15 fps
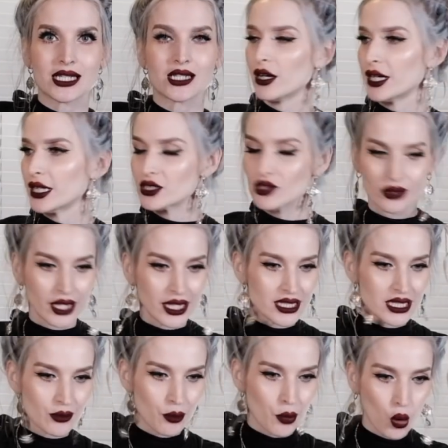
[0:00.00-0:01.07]
All right, so let's
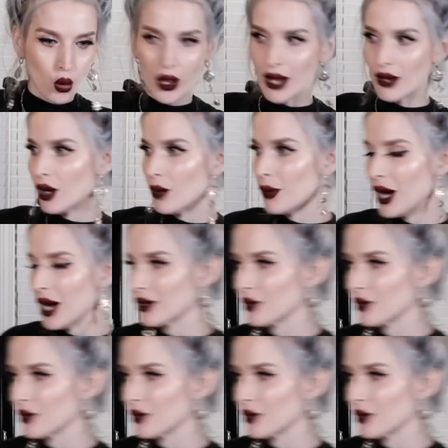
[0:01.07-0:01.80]
pull out a bottle.